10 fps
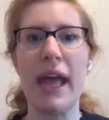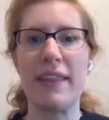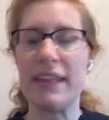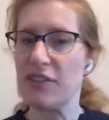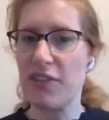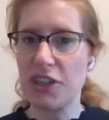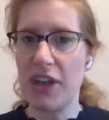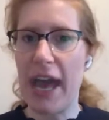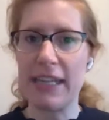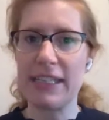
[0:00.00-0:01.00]
these virtual
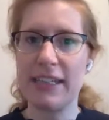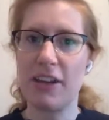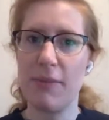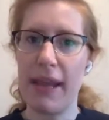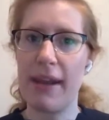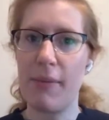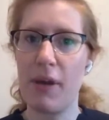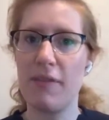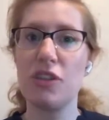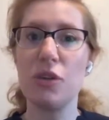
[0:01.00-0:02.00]
assets are made up
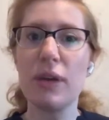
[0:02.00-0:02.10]
of two